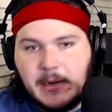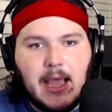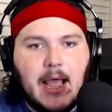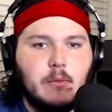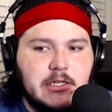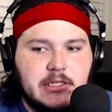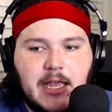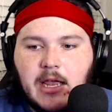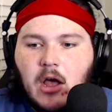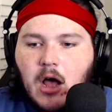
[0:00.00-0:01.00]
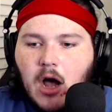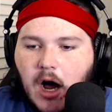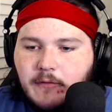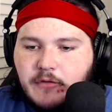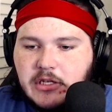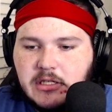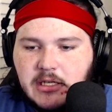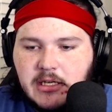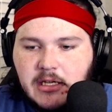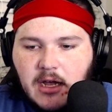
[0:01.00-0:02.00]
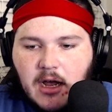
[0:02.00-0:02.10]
But I would say, obviously,